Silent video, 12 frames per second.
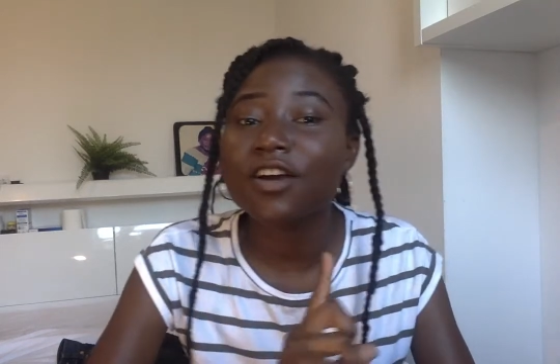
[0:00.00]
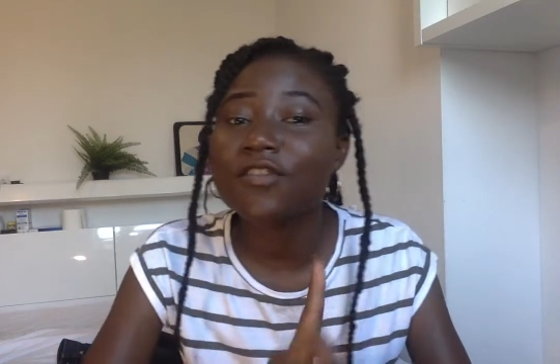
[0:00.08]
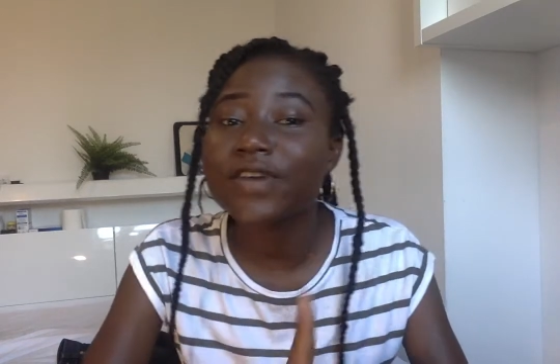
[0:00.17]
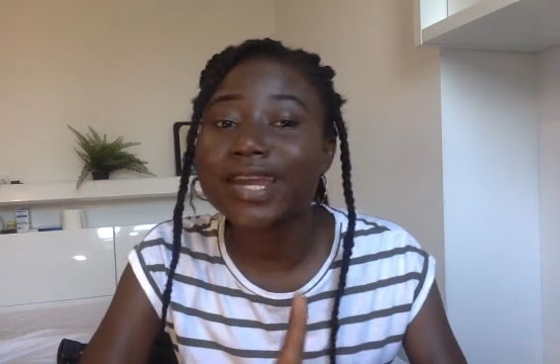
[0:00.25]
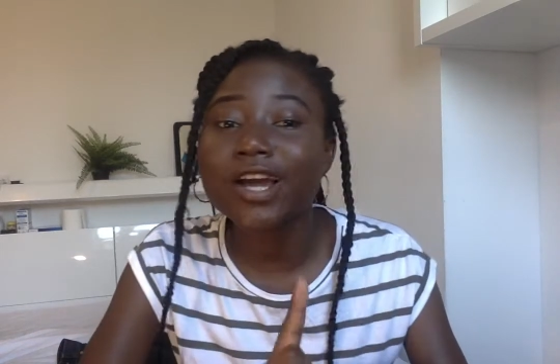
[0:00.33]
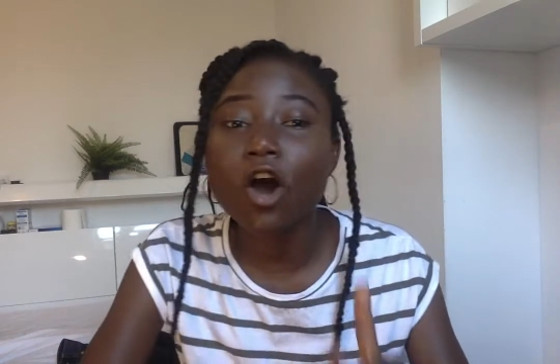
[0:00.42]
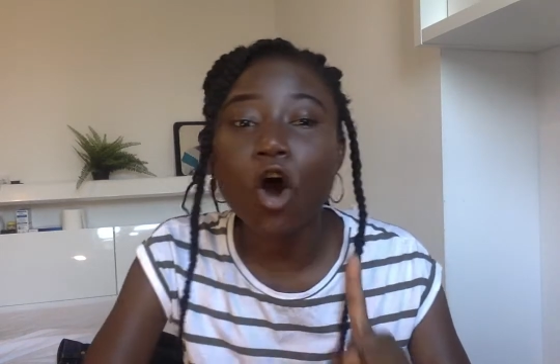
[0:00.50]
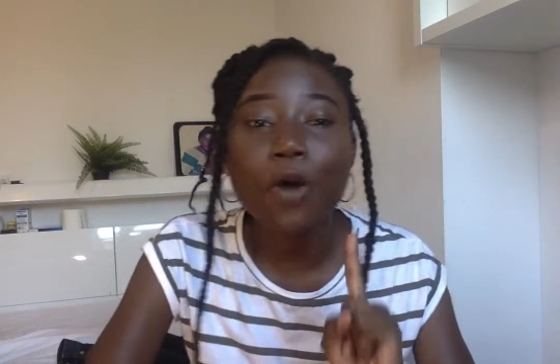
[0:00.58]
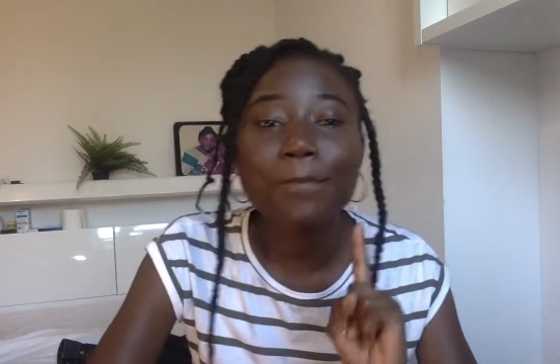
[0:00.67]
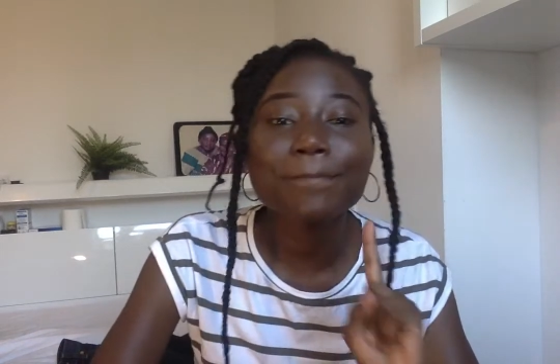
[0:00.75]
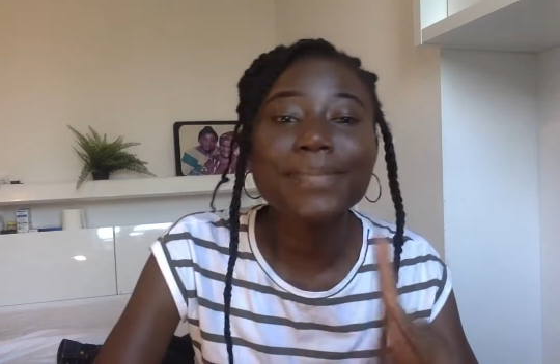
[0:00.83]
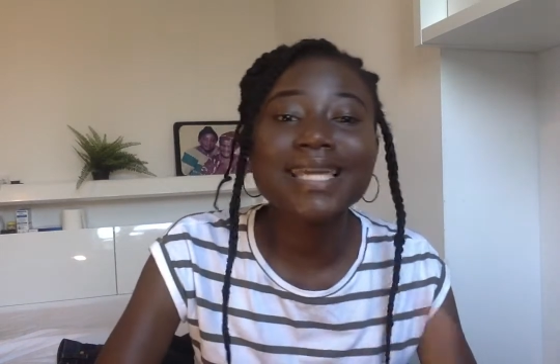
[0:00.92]

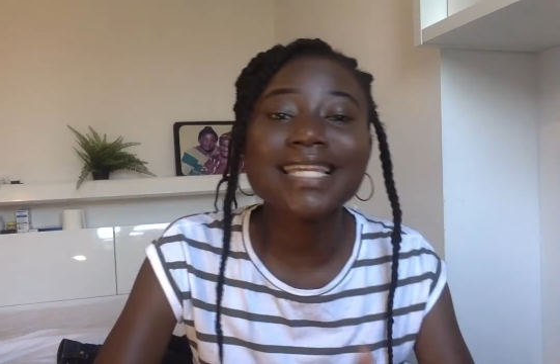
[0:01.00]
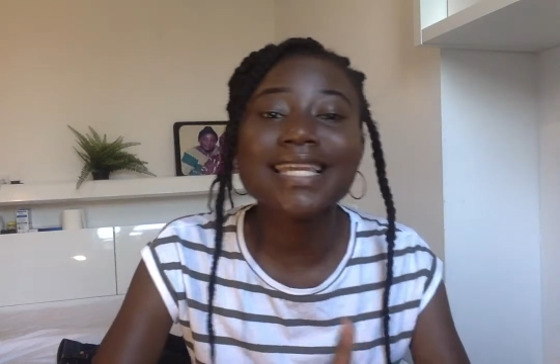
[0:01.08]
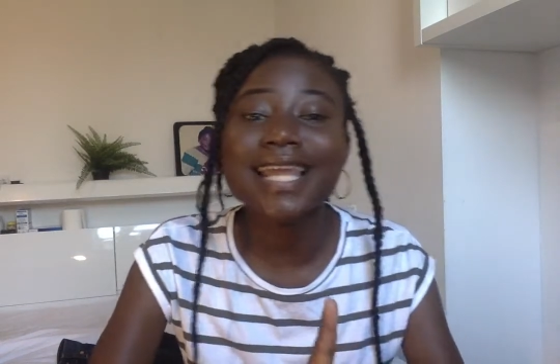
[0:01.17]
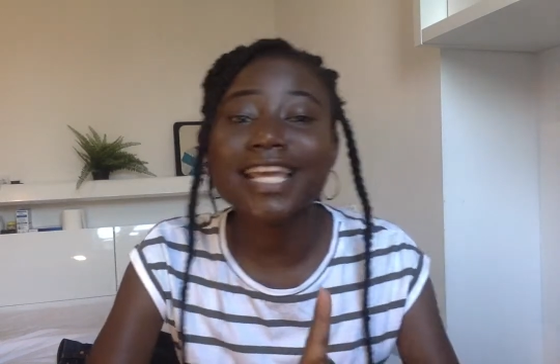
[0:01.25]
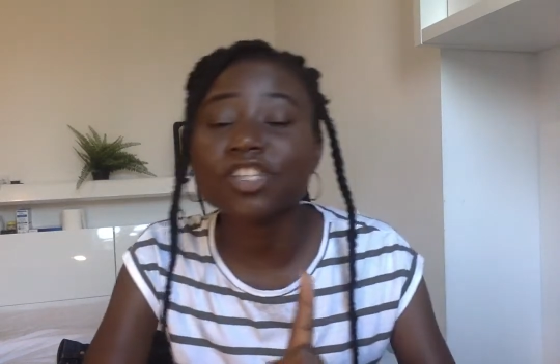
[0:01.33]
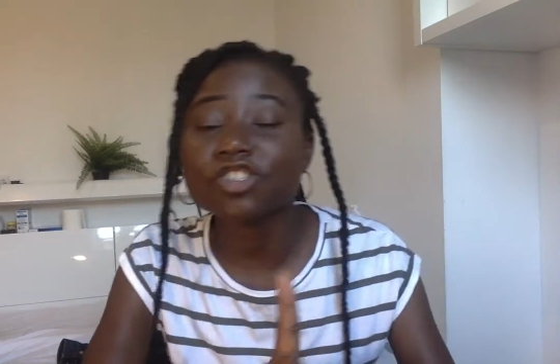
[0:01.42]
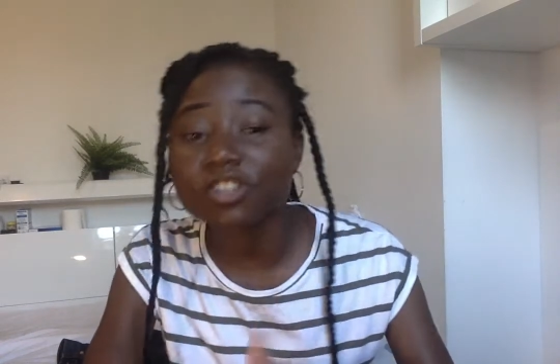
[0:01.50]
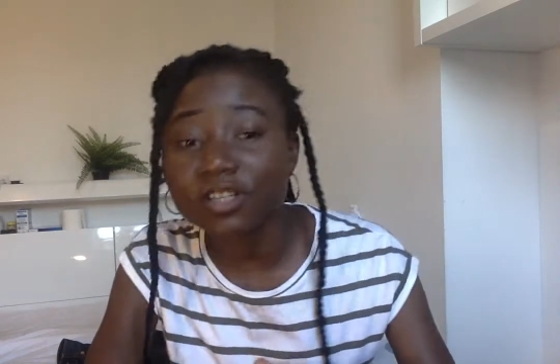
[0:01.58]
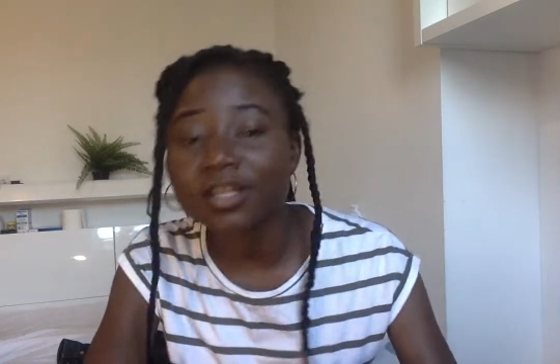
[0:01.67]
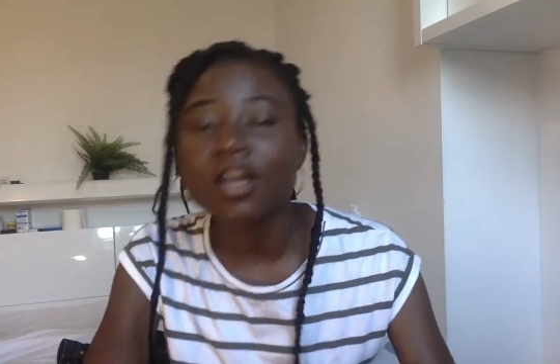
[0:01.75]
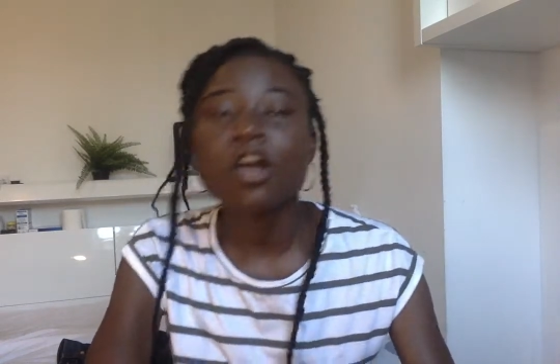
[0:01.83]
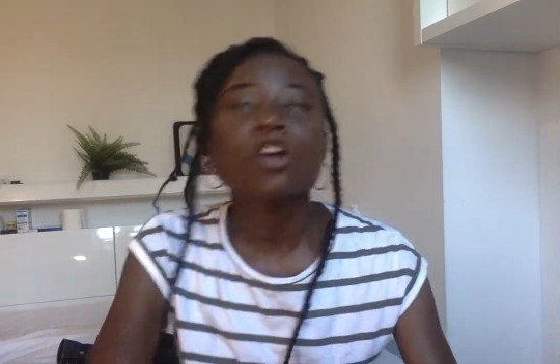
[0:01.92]
recombination.